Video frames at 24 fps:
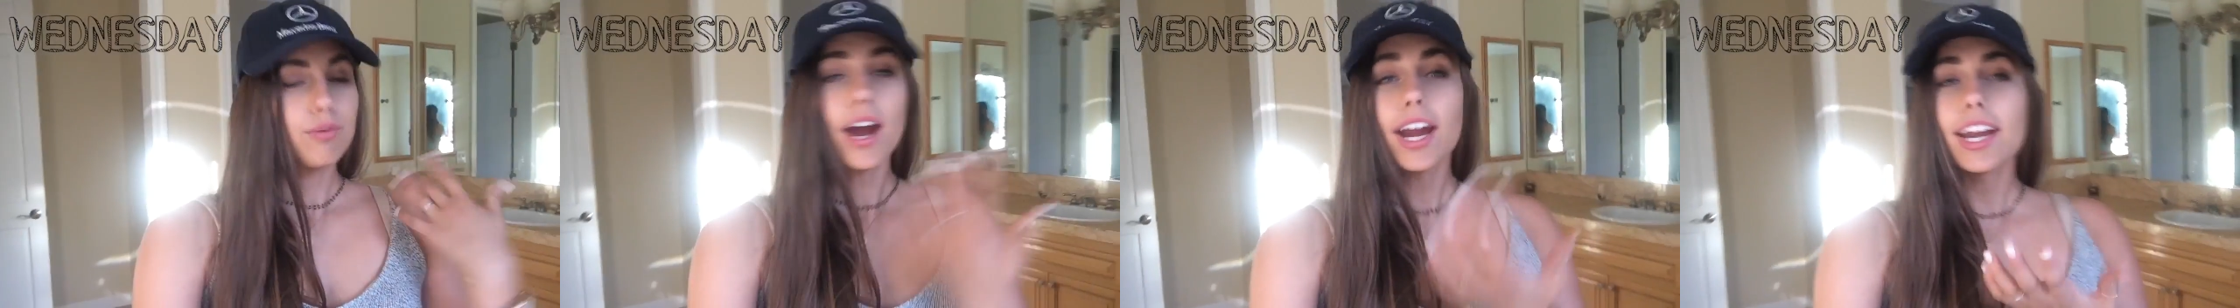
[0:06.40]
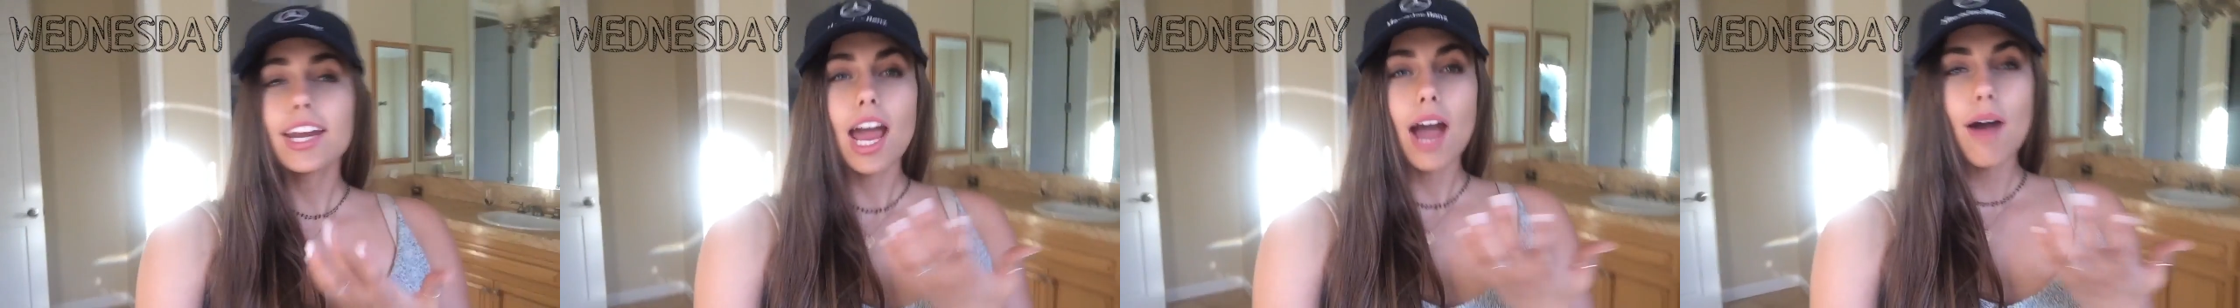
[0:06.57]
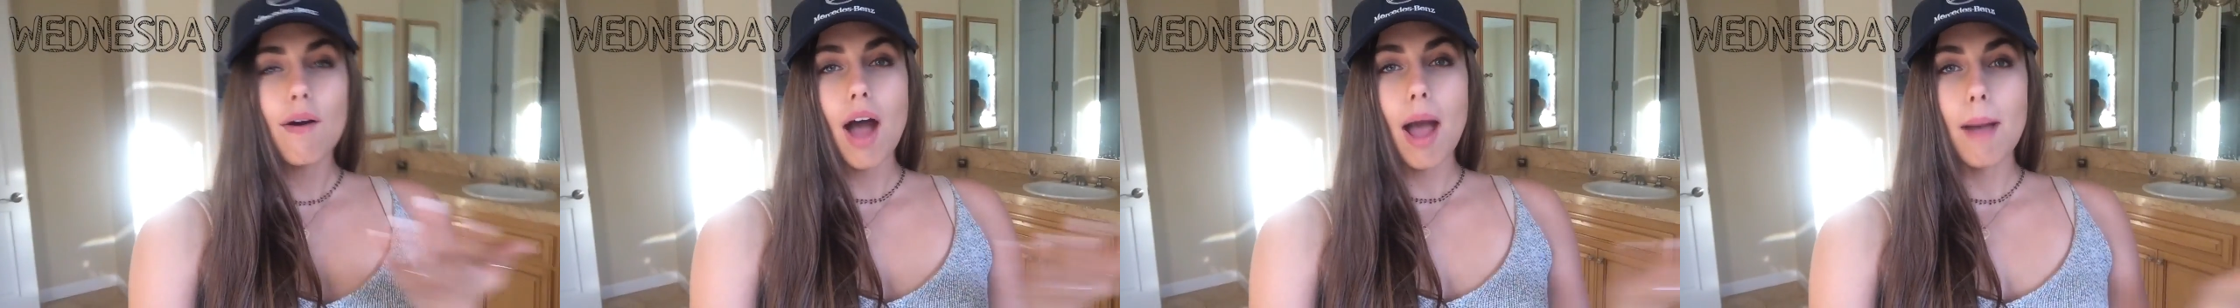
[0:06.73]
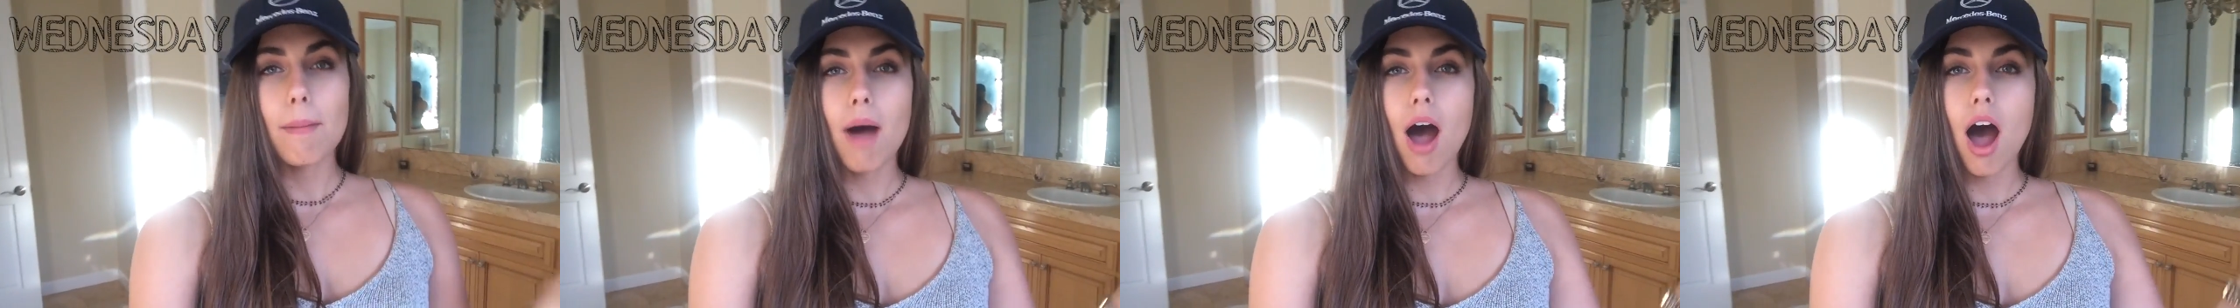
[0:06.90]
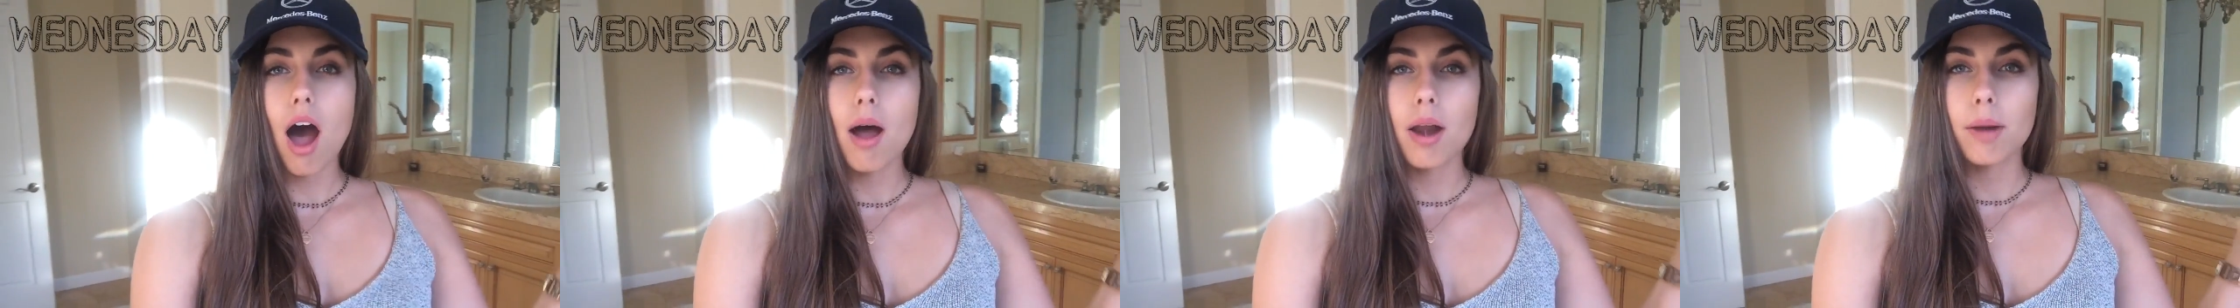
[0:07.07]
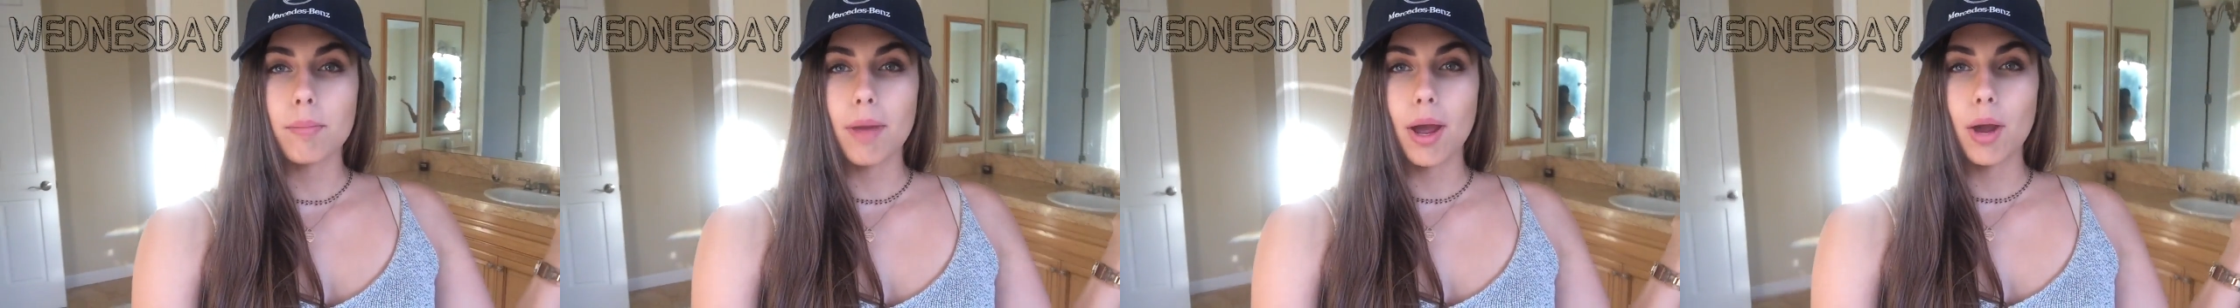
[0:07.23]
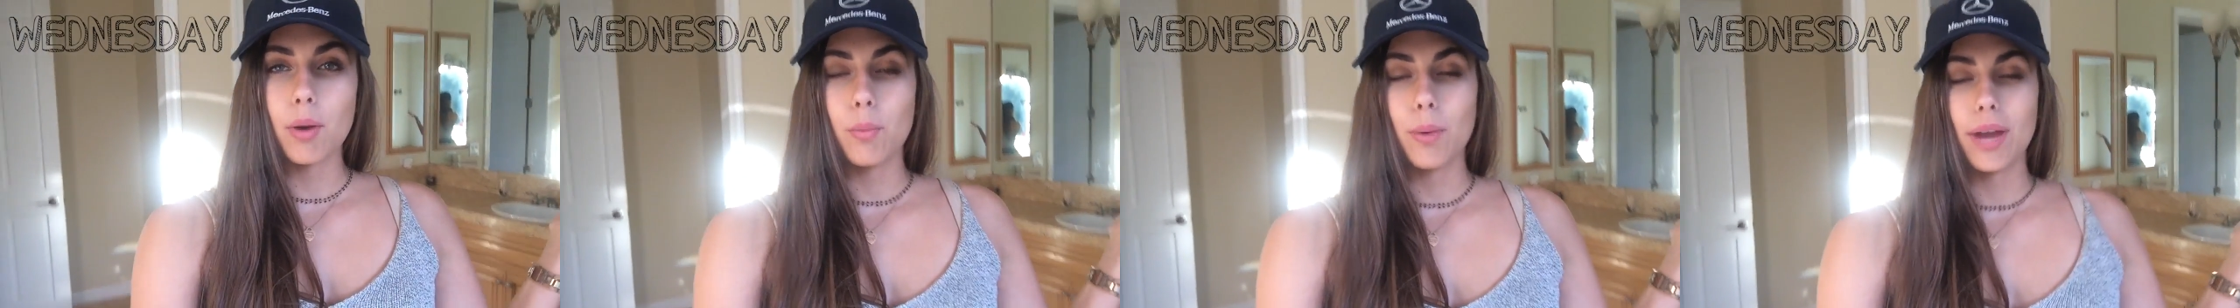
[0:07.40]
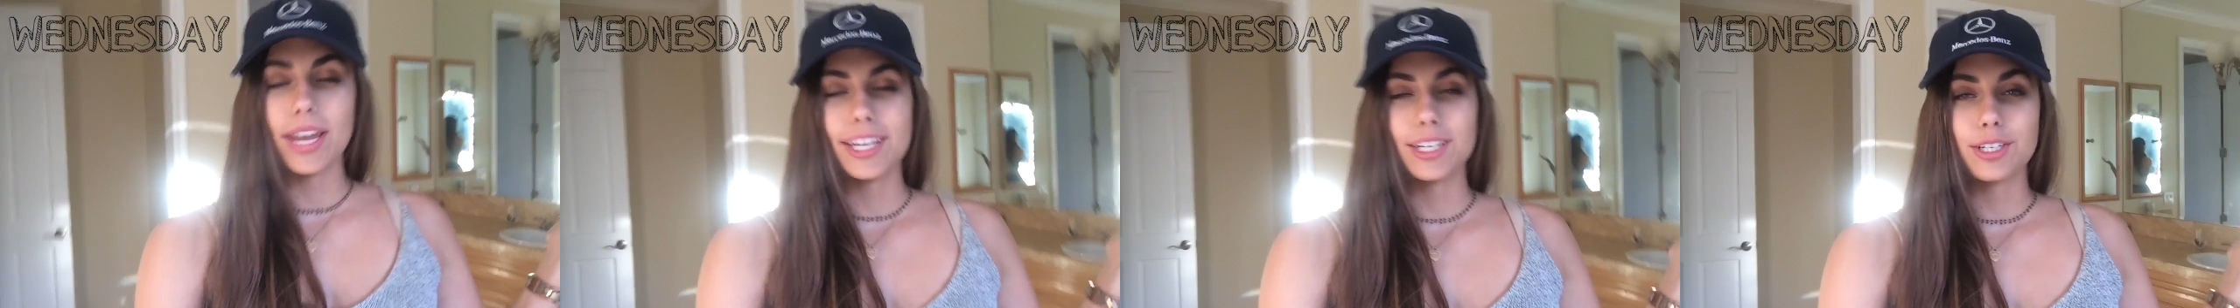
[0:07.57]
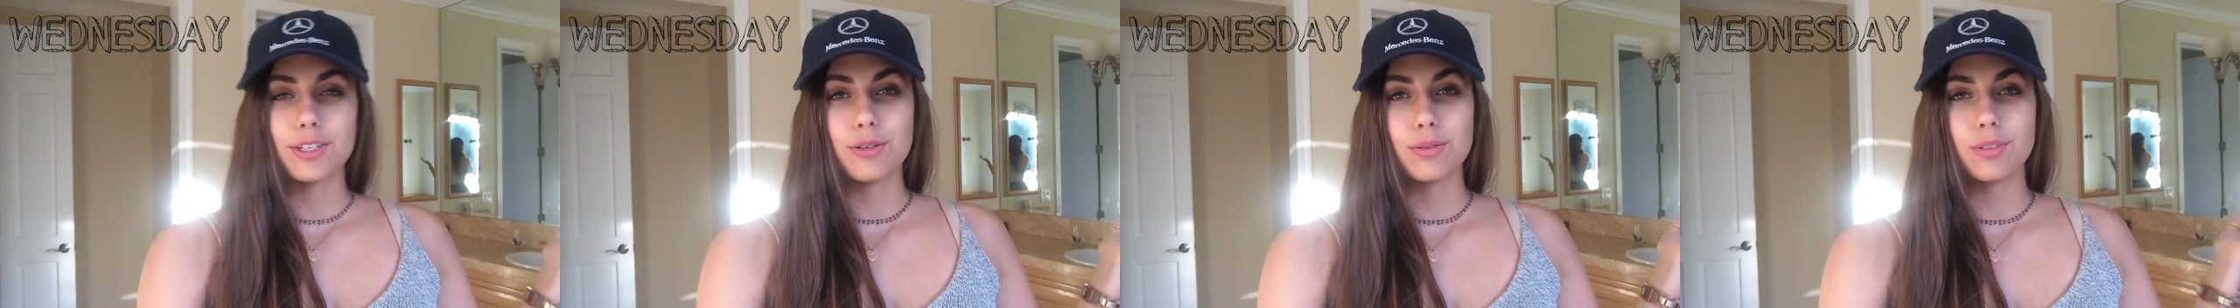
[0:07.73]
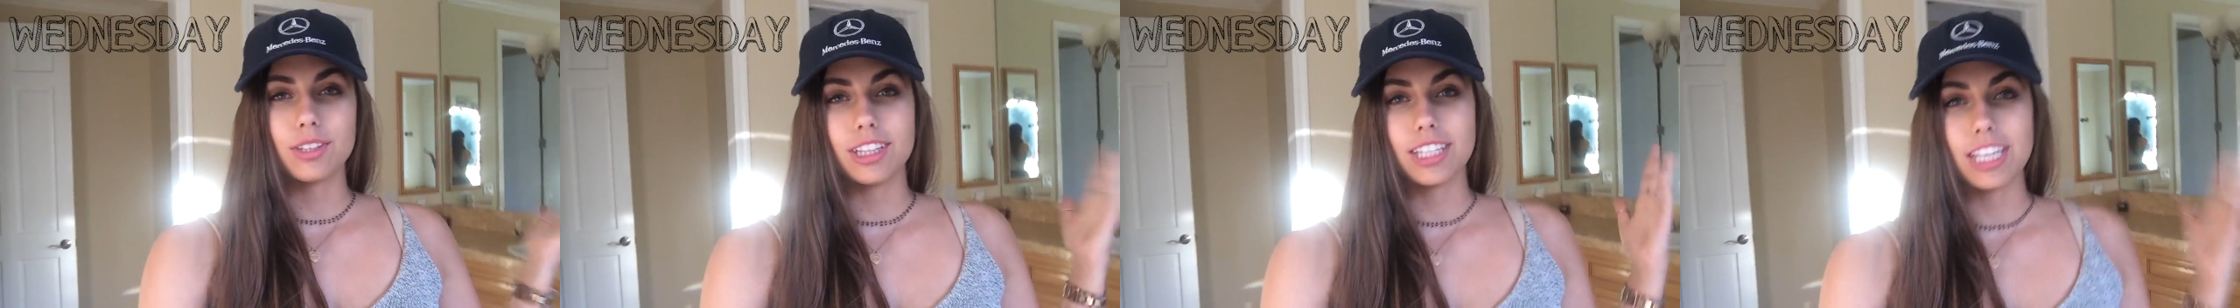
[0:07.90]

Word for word: Right now I'm on my way to